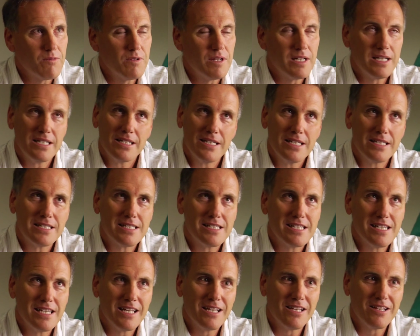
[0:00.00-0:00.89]
well, let's
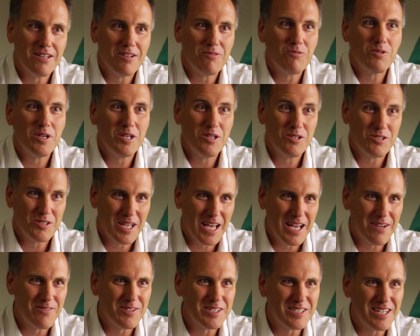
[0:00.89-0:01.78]
see, we usually
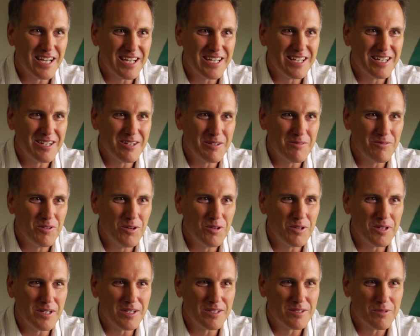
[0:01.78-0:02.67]
have a secondary
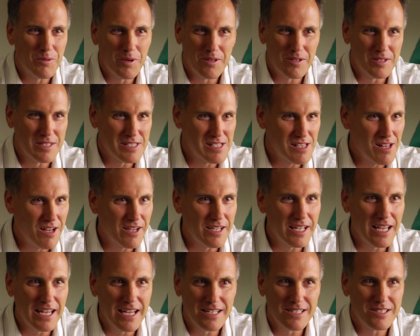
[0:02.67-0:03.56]
focus, whether it's
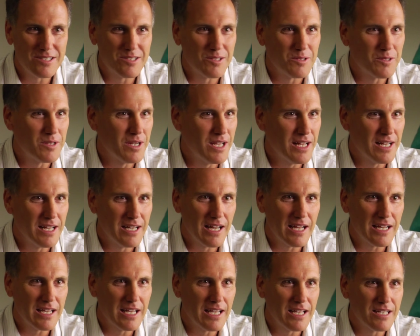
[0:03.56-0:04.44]
lung cancer or head and
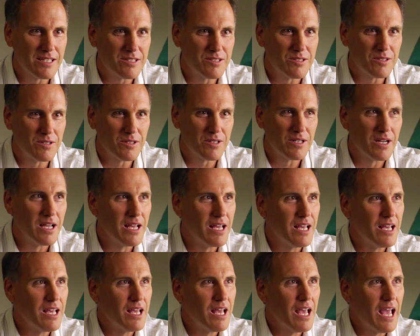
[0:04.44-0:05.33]
neck cancer.
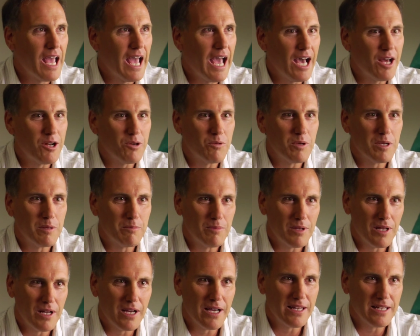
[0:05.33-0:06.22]
How do we
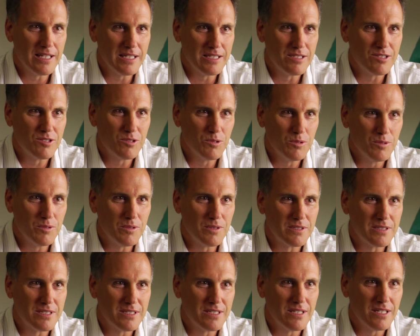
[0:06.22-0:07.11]
apply these
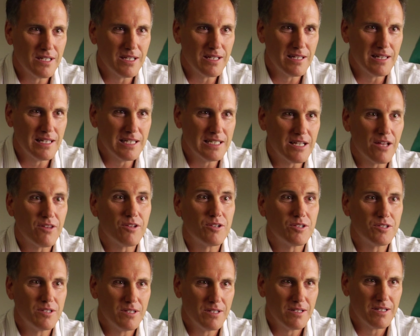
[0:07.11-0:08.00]
tools to these
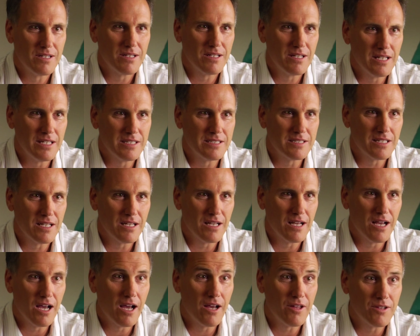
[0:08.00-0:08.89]
other
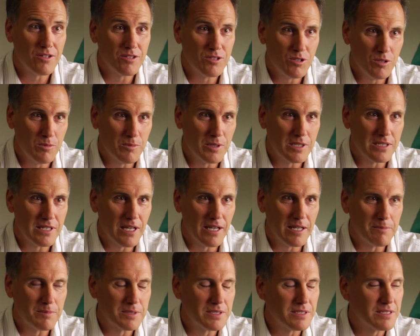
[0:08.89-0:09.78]
tumor
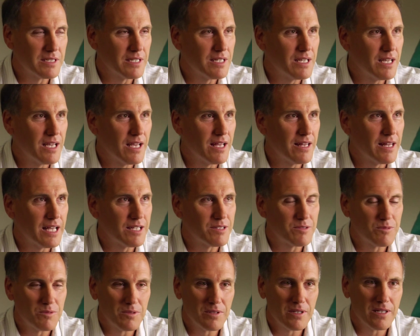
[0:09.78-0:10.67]
types? And
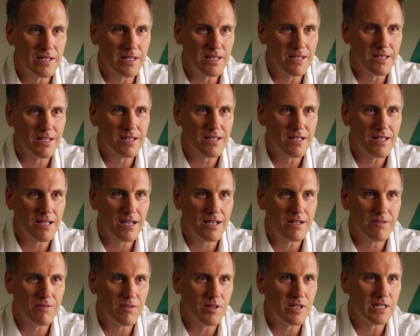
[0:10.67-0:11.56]
that's really
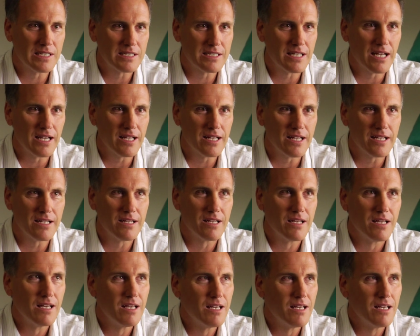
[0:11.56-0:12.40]
kind of very exciting.